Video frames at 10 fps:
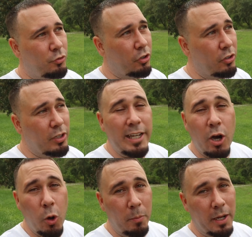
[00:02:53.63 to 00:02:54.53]
Certainly
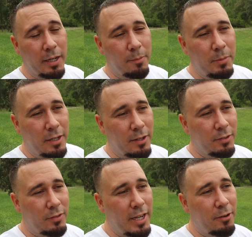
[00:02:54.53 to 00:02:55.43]
hope not,
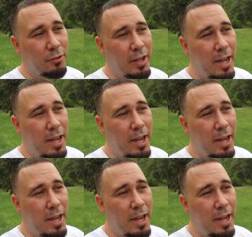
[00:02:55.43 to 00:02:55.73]
because gators